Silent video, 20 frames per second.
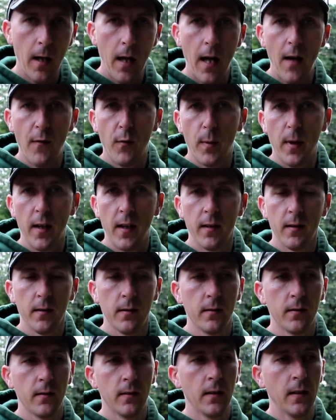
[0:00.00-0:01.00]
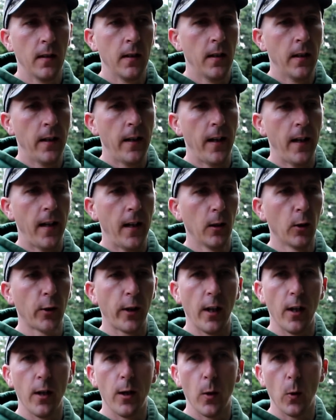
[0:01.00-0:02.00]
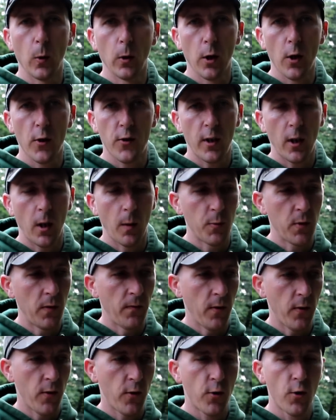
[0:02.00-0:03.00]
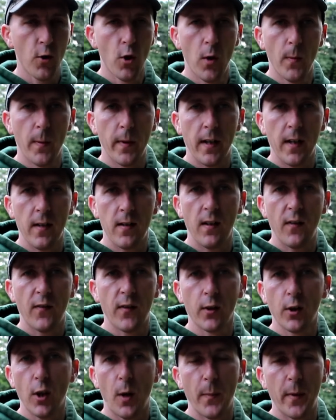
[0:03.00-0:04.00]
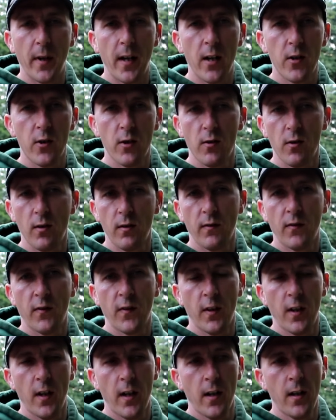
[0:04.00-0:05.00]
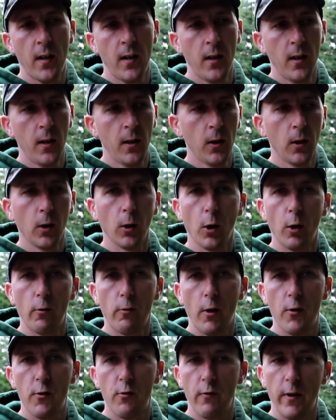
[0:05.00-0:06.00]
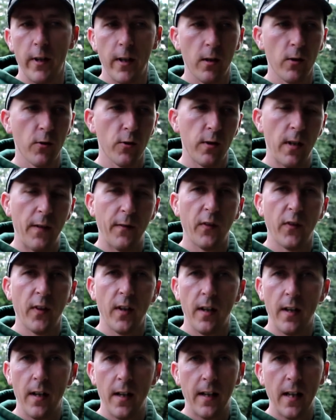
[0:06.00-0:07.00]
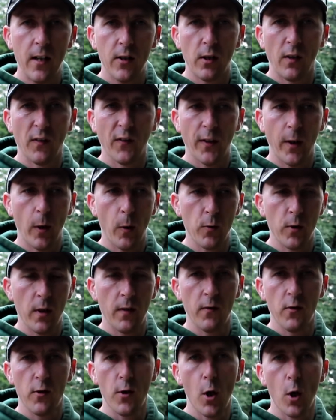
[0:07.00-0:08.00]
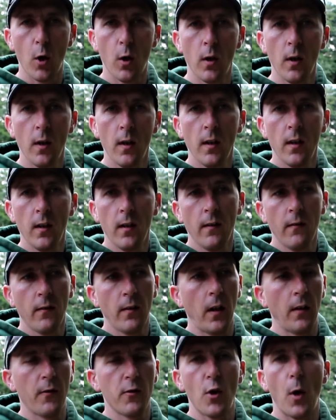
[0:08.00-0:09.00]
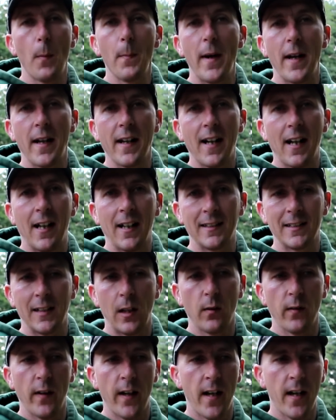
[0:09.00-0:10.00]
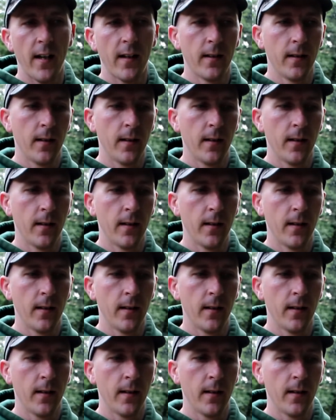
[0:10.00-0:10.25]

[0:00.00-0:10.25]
Everybody looking at new lure setups, and there's so many different combinations of lure rods, reels, and everything, and it gets confusing. There's not many guides out there.